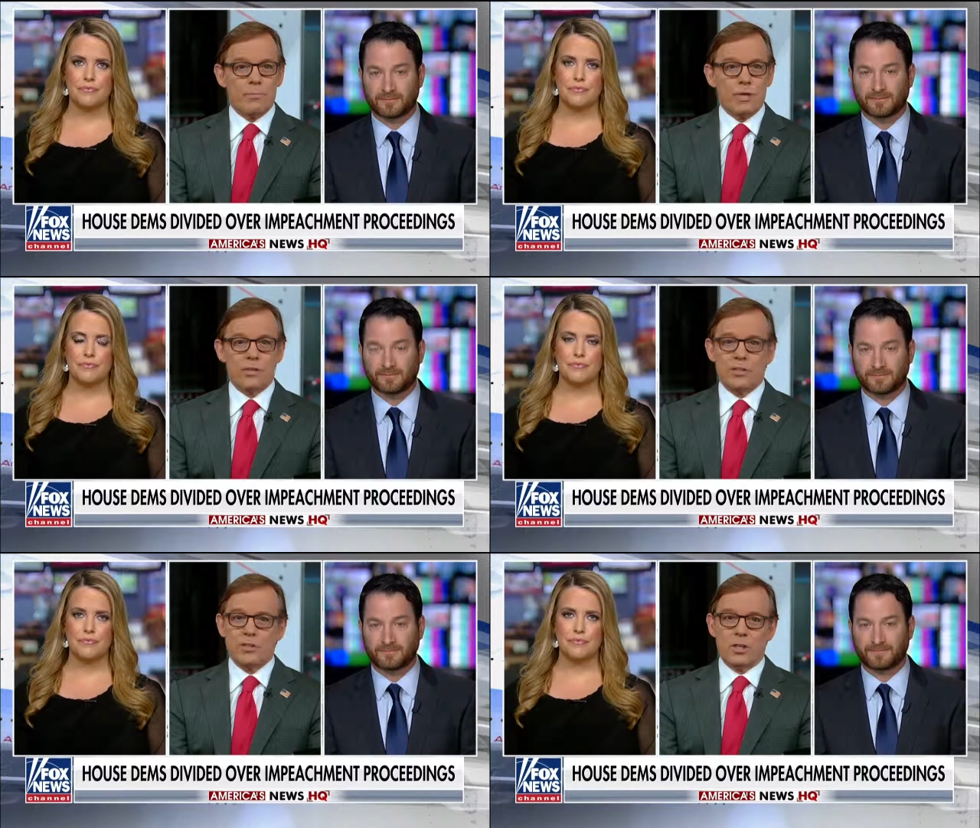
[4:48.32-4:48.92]

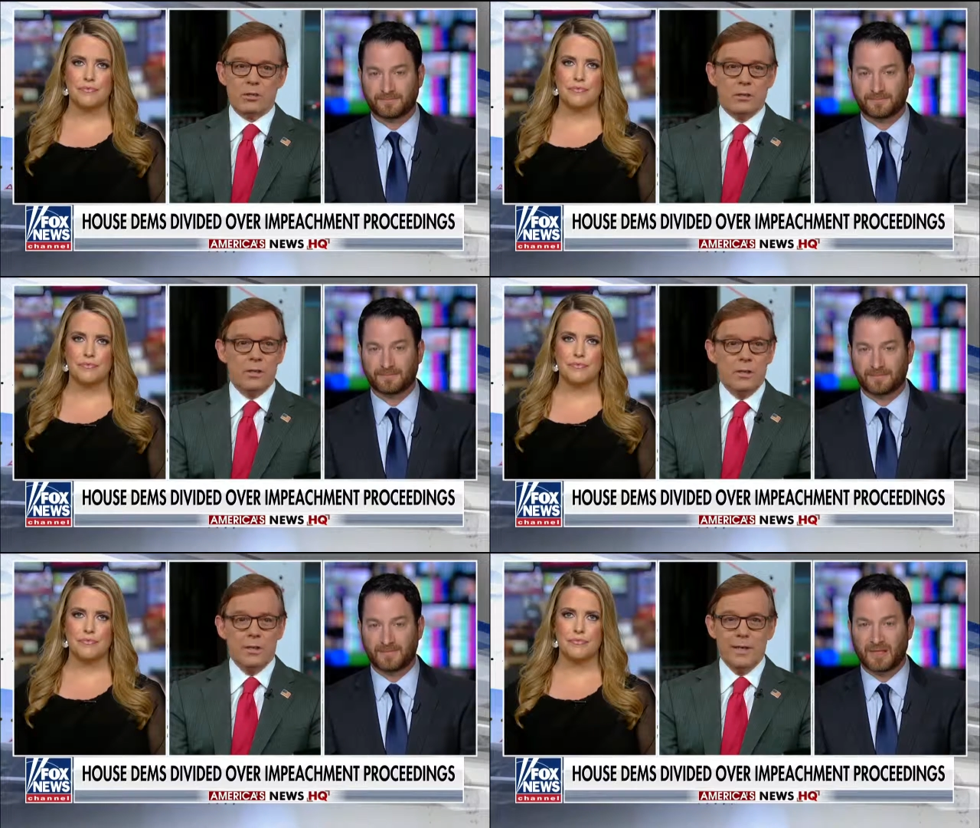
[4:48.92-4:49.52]
Speaker 1: bricks at each other.
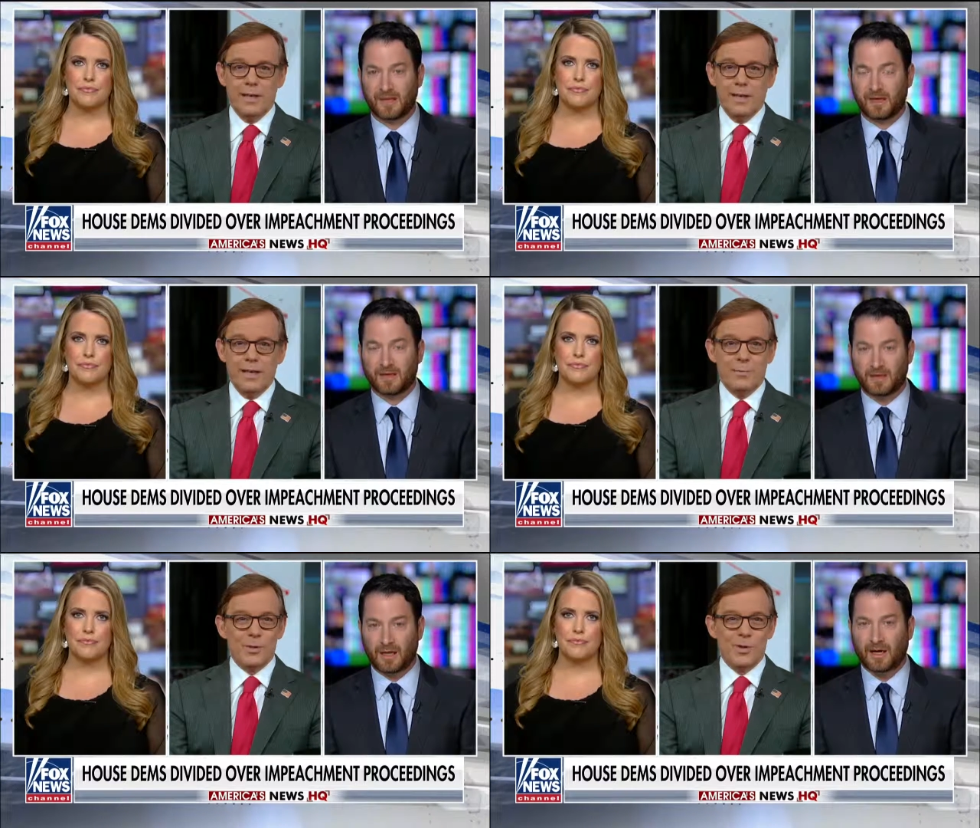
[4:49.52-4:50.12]

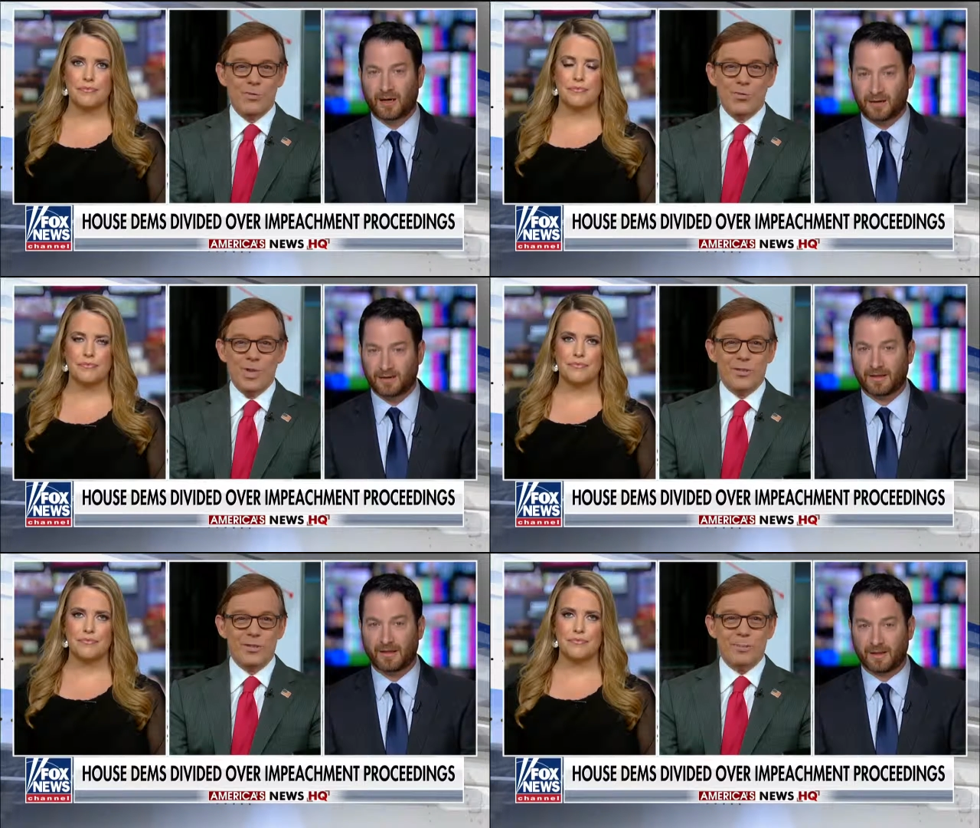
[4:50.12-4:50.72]
Uh, I mean, when,
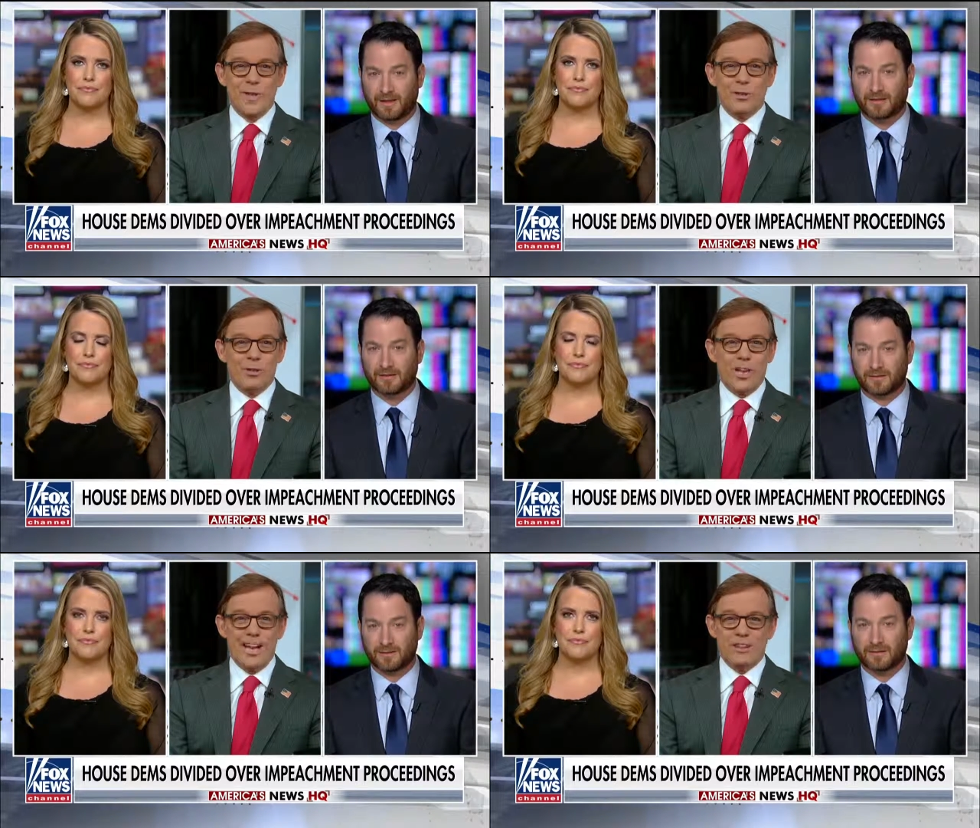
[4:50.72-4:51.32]
when the Speaker
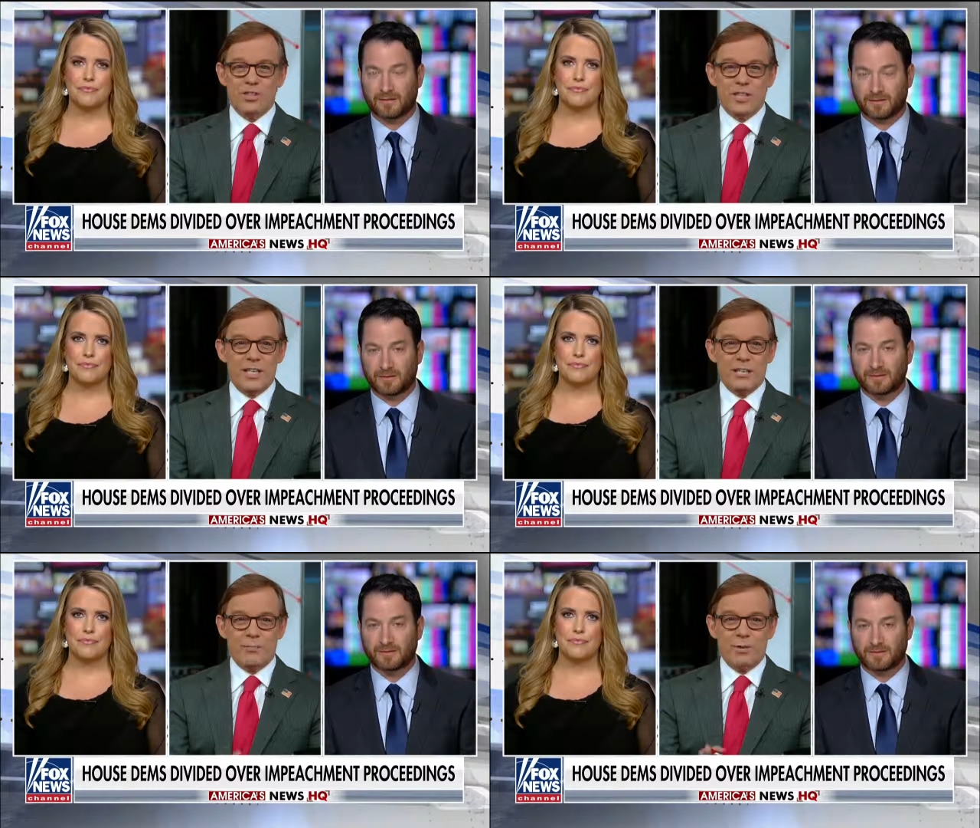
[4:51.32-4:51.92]
of the House
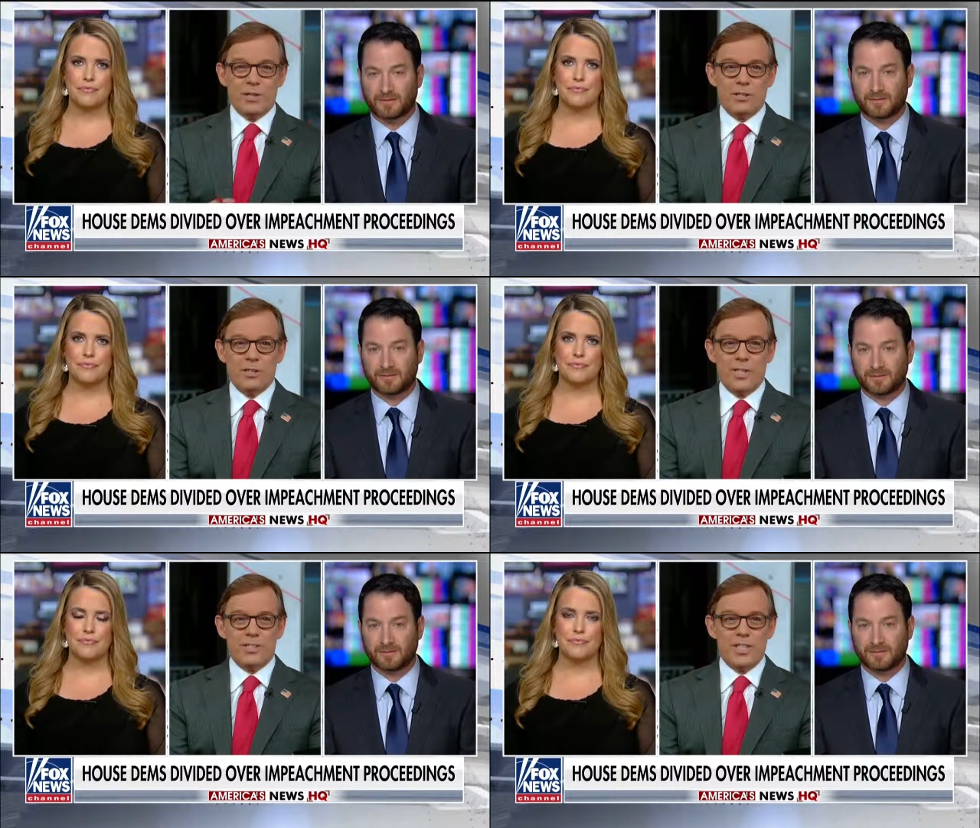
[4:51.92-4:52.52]
says the President
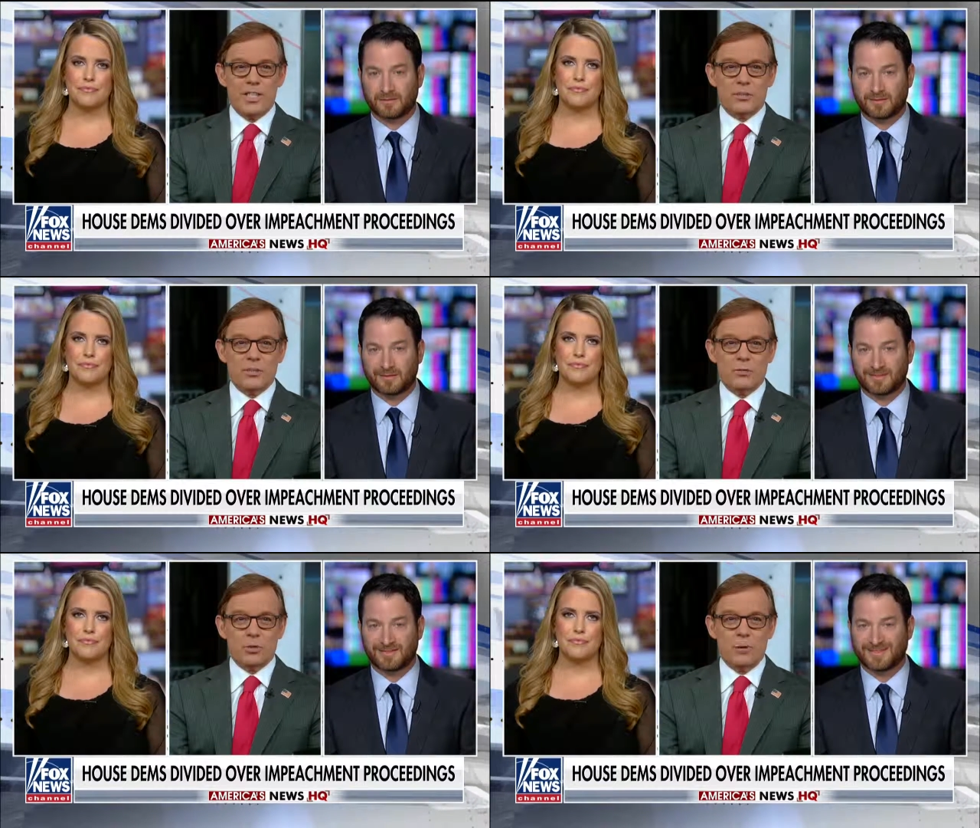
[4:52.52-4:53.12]
of the United States
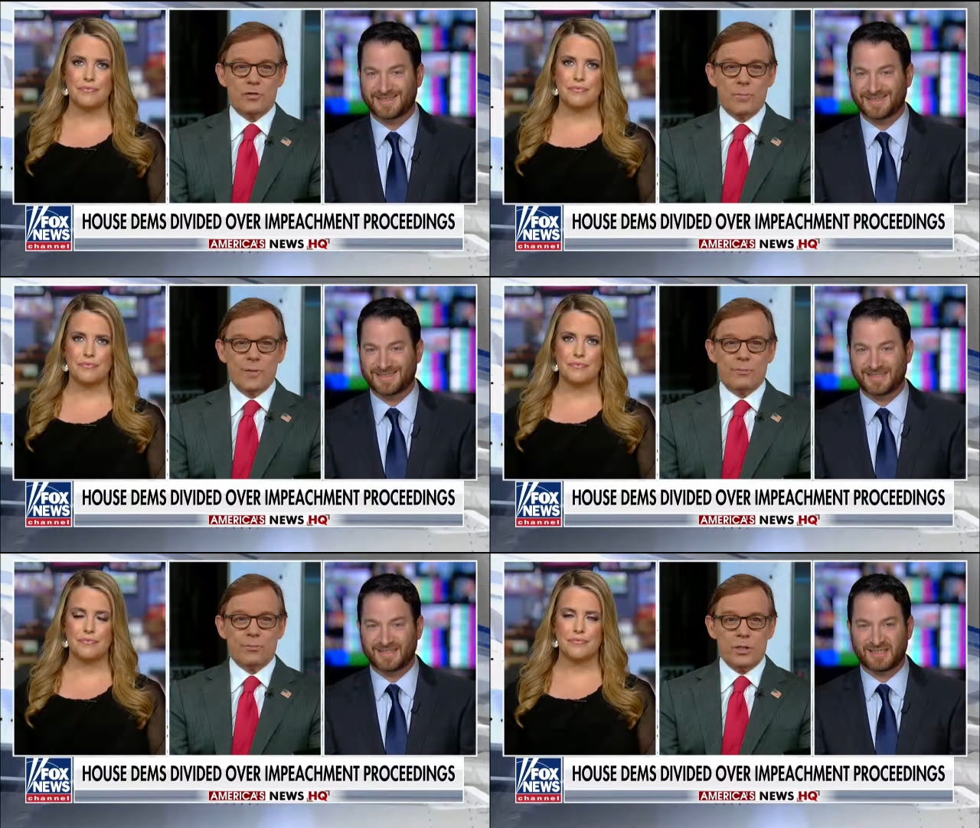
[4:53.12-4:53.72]
deserves to
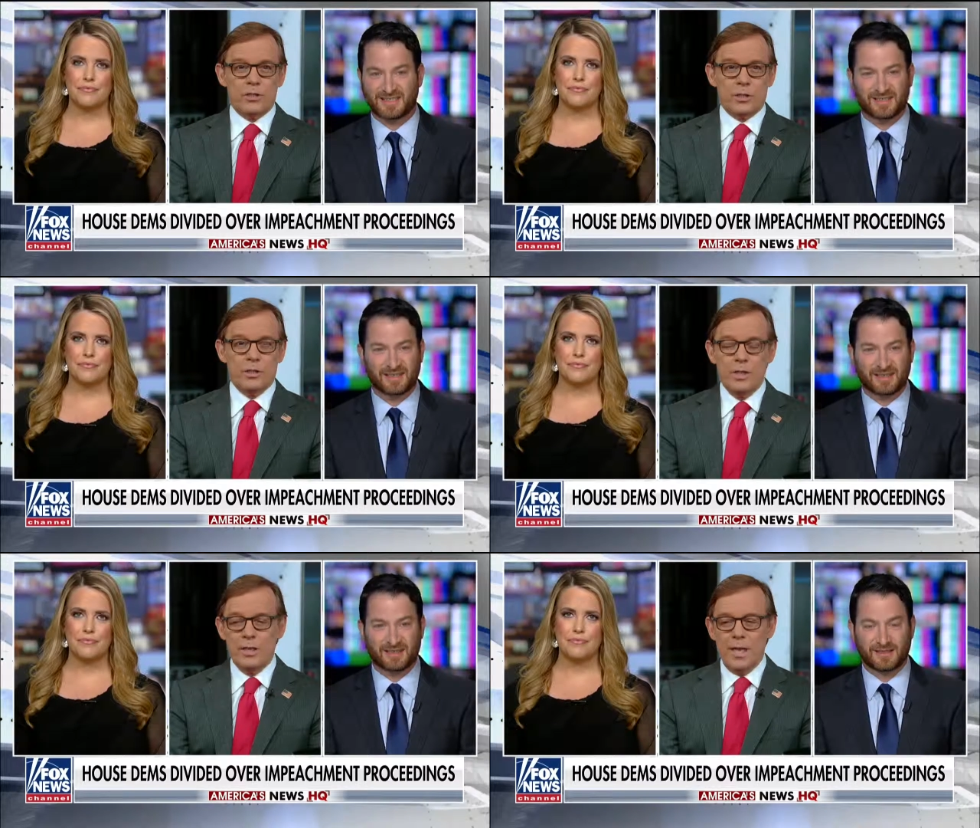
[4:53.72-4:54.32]
be in
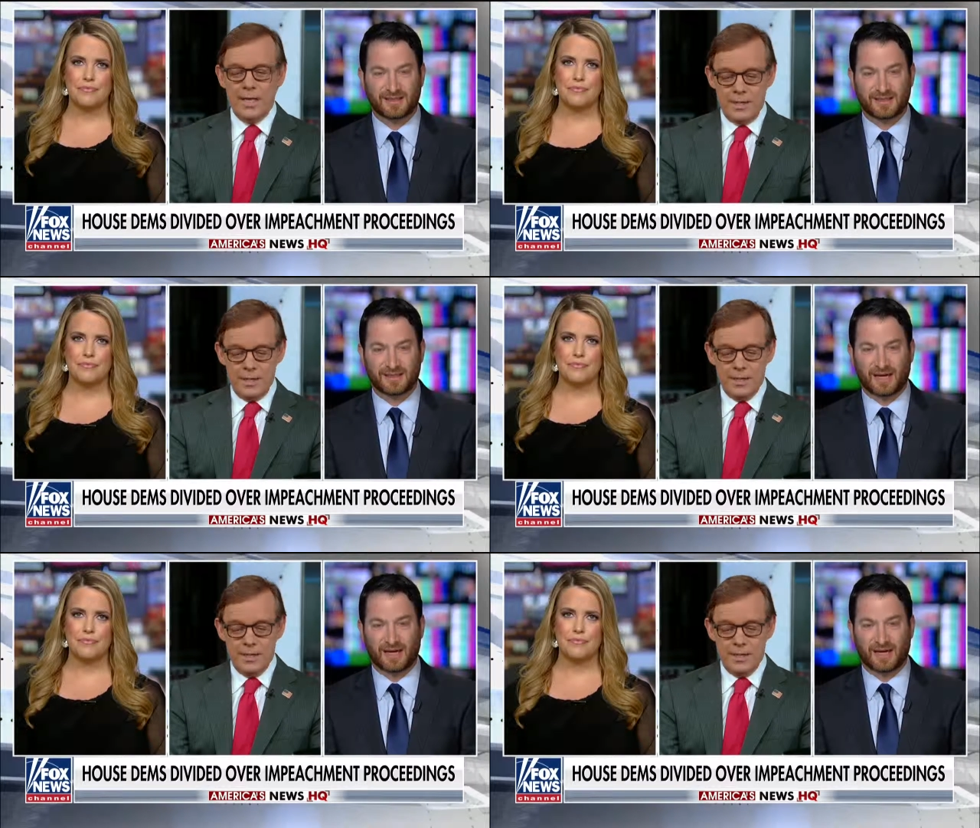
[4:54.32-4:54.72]
prison, and then